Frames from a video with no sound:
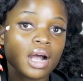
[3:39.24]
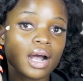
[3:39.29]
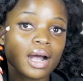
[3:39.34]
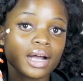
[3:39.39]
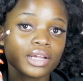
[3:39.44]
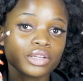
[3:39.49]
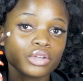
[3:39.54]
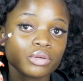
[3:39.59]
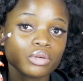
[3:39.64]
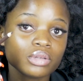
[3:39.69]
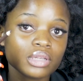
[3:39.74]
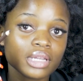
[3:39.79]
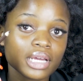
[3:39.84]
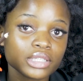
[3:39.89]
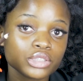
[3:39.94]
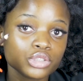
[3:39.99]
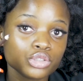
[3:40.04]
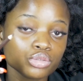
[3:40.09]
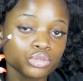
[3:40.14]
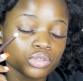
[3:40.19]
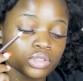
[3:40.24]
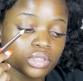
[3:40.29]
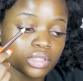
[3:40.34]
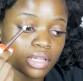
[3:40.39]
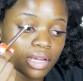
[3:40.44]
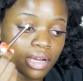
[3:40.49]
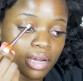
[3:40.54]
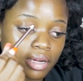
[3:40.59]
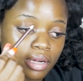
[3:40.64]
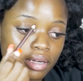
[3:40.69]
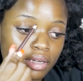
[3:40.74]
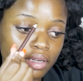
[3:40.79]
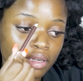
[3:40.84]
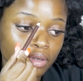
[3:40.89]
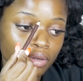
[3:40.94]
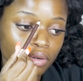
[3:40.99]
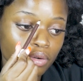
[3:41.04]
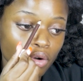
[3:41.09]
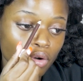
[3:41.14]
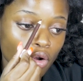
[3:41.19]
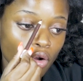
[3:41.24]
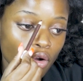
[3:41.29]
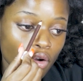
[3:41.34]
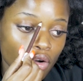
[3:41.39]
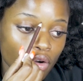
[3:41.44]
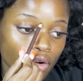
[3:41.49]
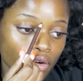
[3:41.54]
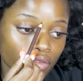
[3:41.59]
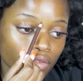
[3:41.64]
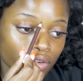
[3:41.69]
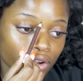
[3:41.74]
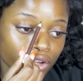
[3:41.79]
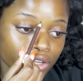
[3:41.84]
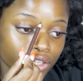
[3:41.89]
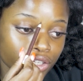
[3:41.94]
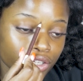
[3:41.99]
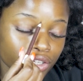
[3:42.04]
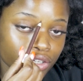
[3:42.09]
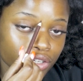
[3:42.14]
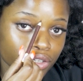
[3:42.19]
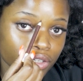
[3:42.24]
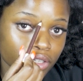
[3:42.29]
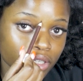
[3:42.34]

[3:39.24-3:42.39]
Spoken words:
I don't like to start over here.